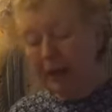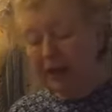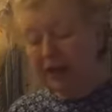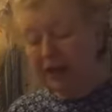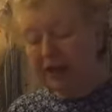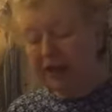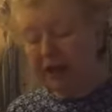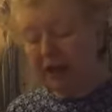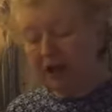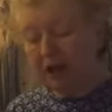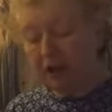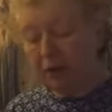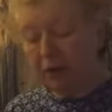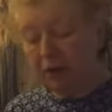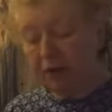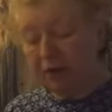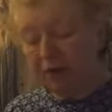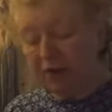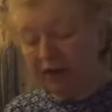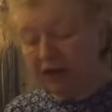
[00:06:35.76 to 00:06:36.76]
So
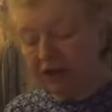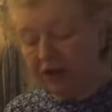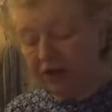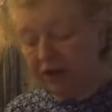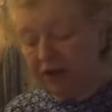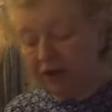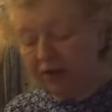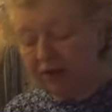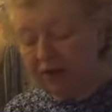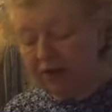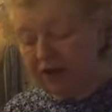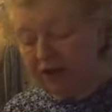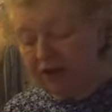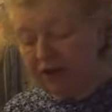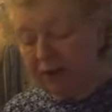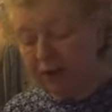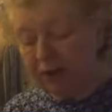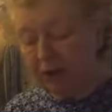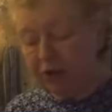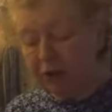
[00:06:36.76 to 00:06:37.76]
they couldn't
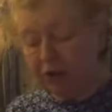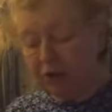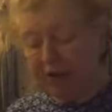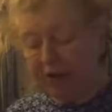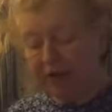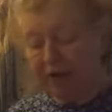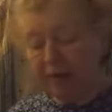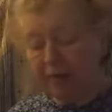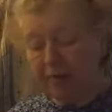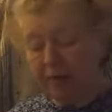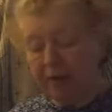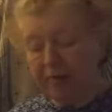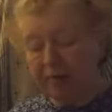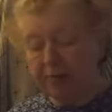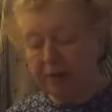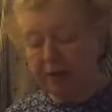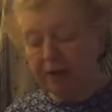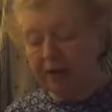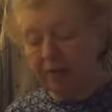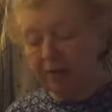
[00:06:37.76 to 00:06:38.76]
find which way they might
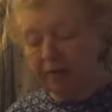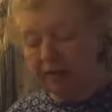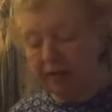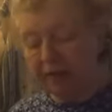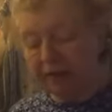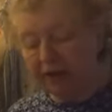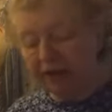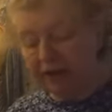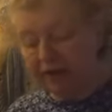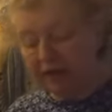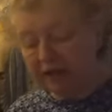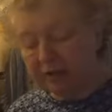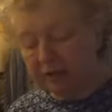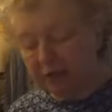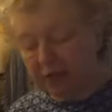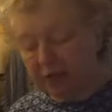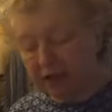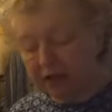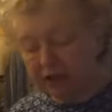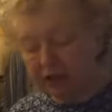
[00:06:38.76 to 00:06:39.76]
bring him in because of the
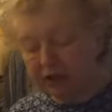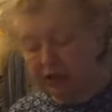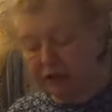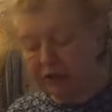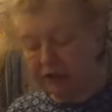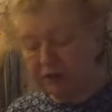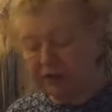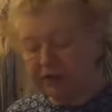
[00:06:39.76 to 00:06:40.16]
multitude.